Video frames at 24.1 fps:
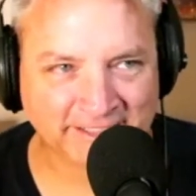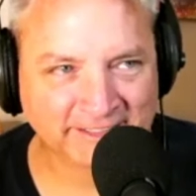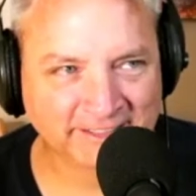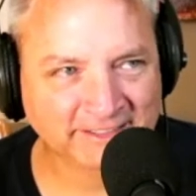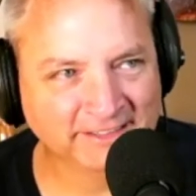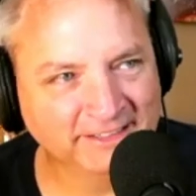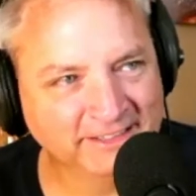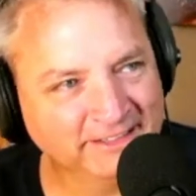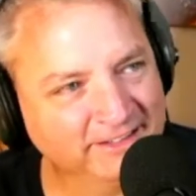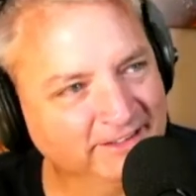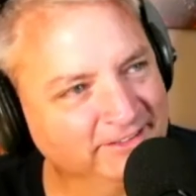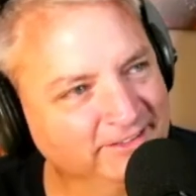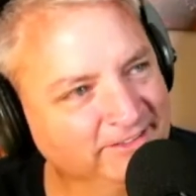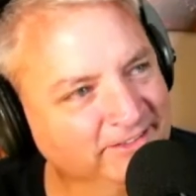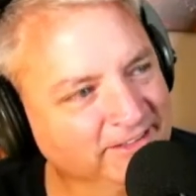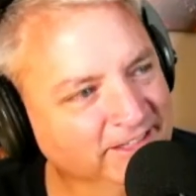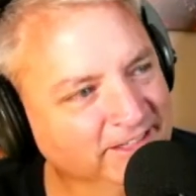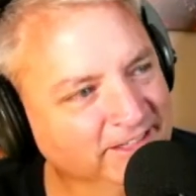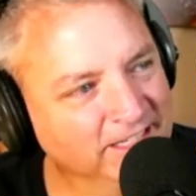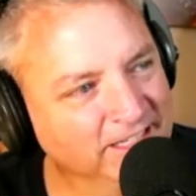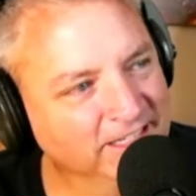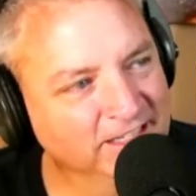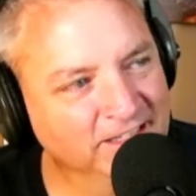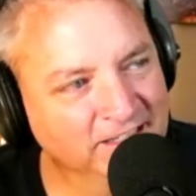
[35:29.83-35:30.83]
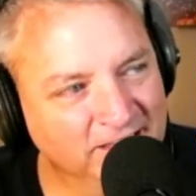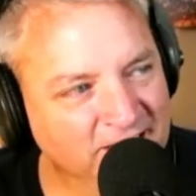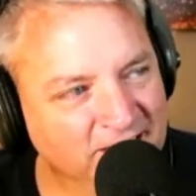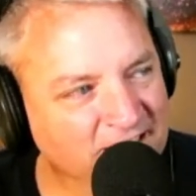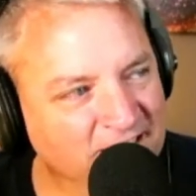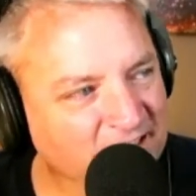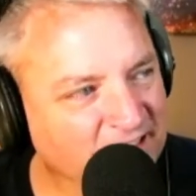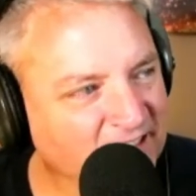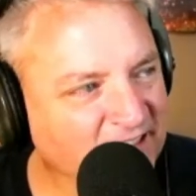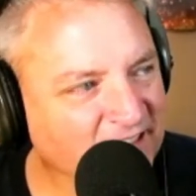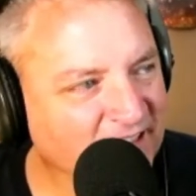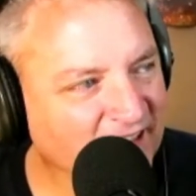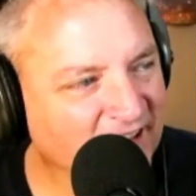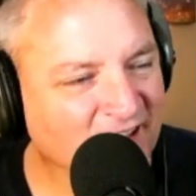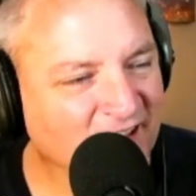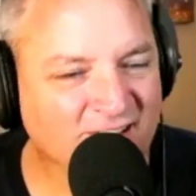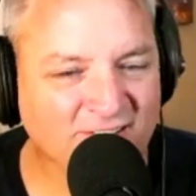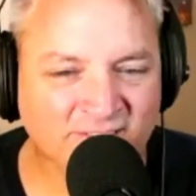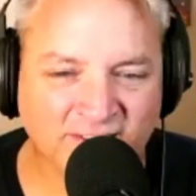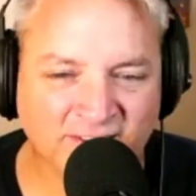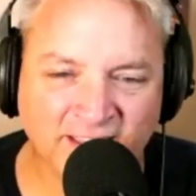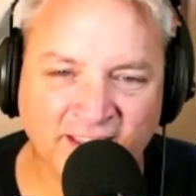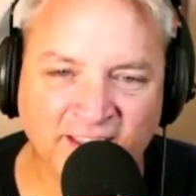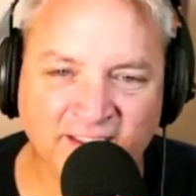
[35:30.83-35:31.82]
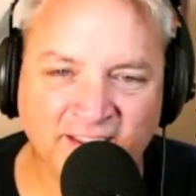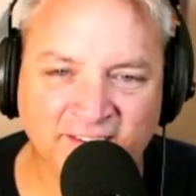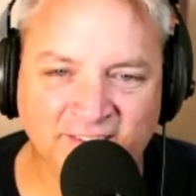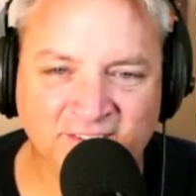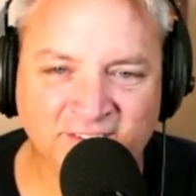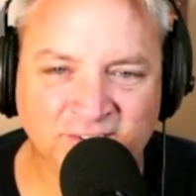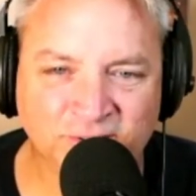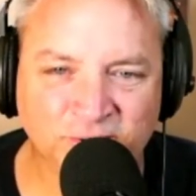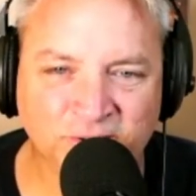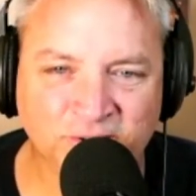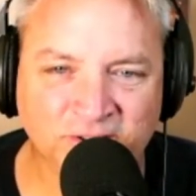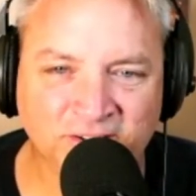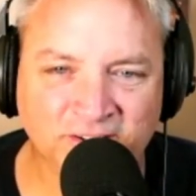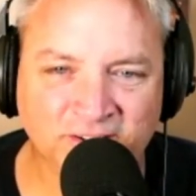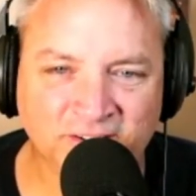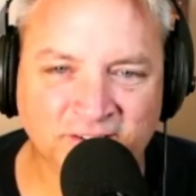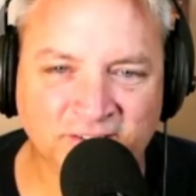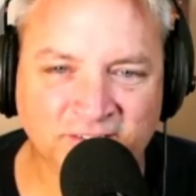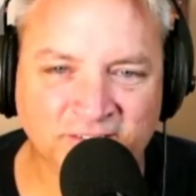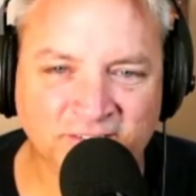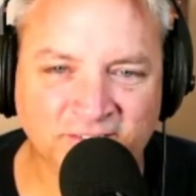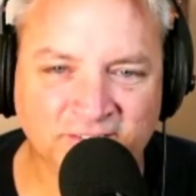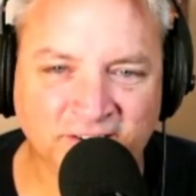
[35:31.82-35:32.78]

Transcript: And he goes, yeah, okay, sure.